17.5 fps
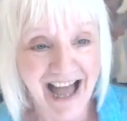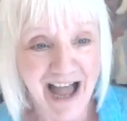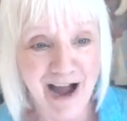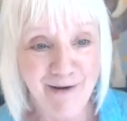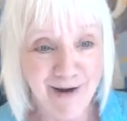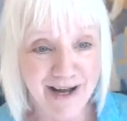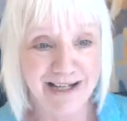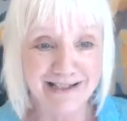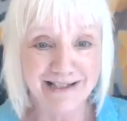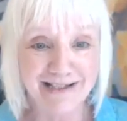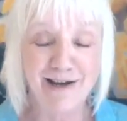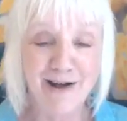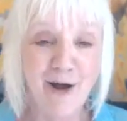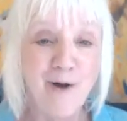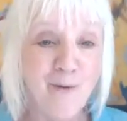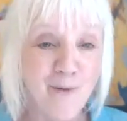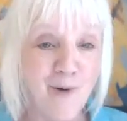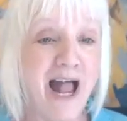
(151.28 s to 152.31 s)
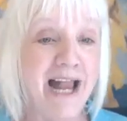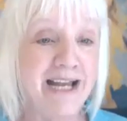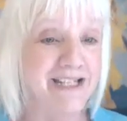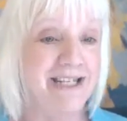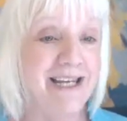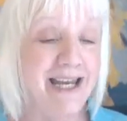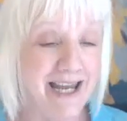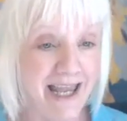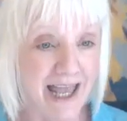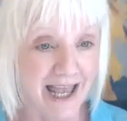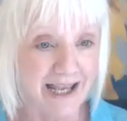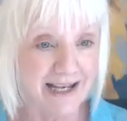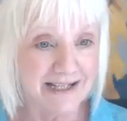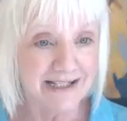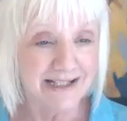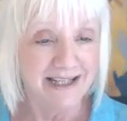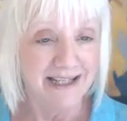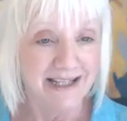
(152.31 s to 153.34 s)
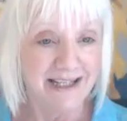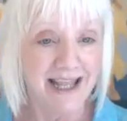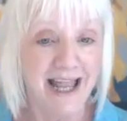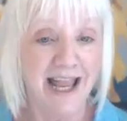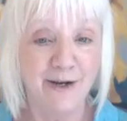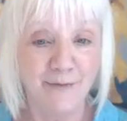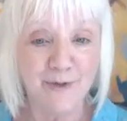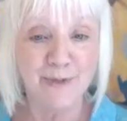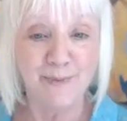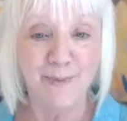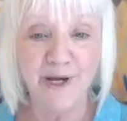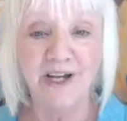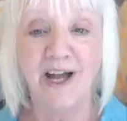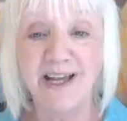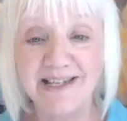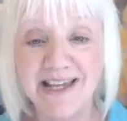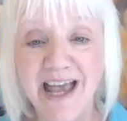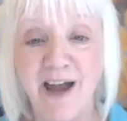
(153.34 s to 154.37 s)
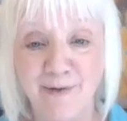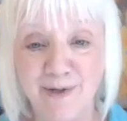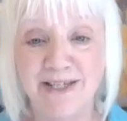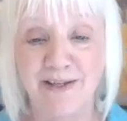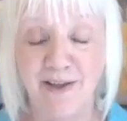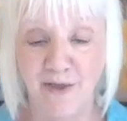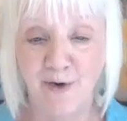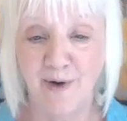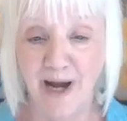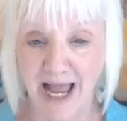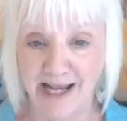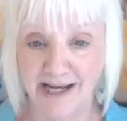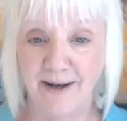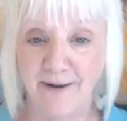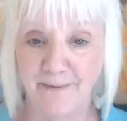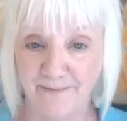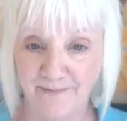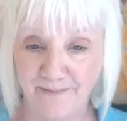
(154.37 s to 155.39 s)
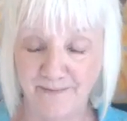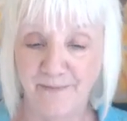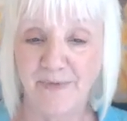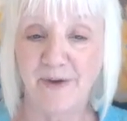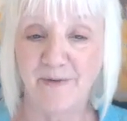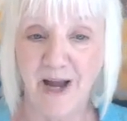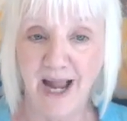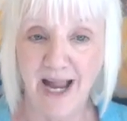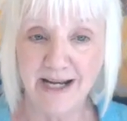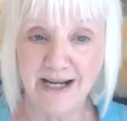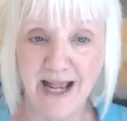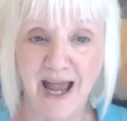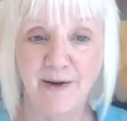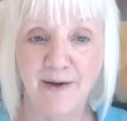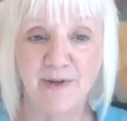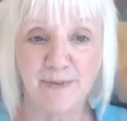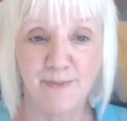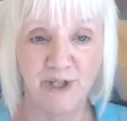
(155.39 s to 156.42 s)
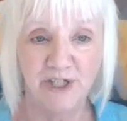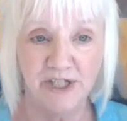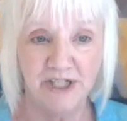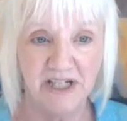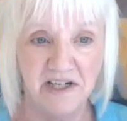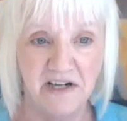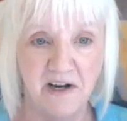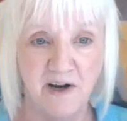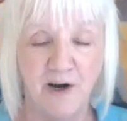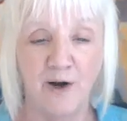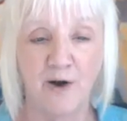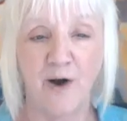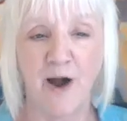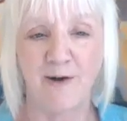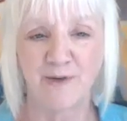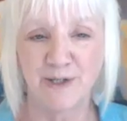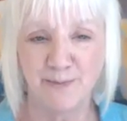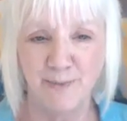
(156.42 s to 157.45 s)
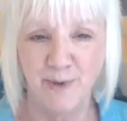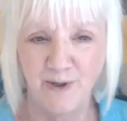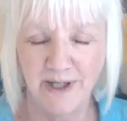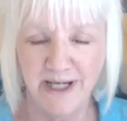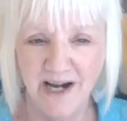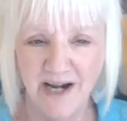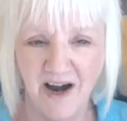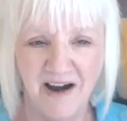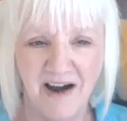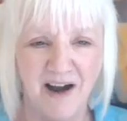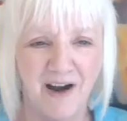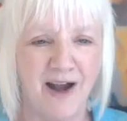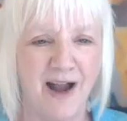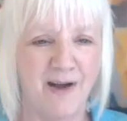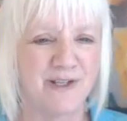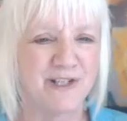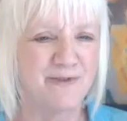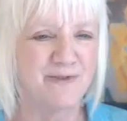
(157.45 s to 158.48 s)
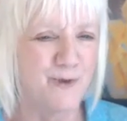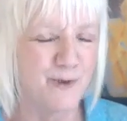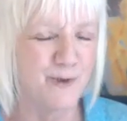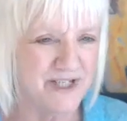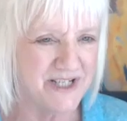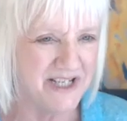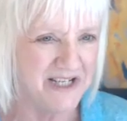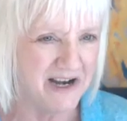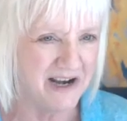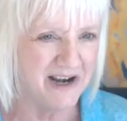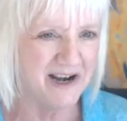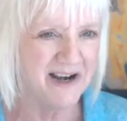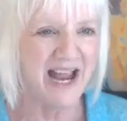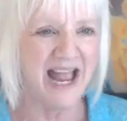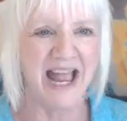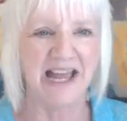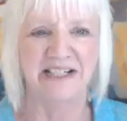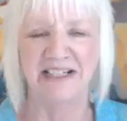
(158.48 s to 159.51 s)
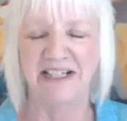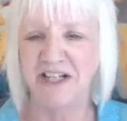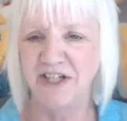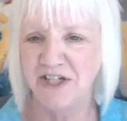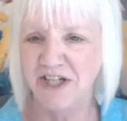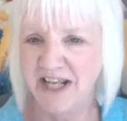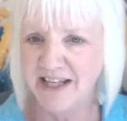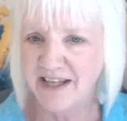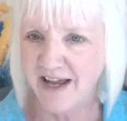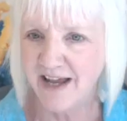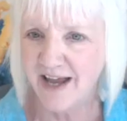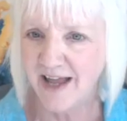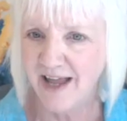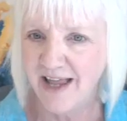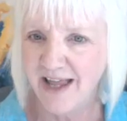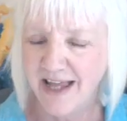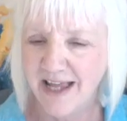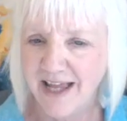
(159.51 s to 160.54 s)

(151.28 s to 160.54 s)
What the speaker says: I wanted to know why she hit. And it was because I was the threat, right? I was pushing her, I was pulling her, I was forcing her, I had an agenda.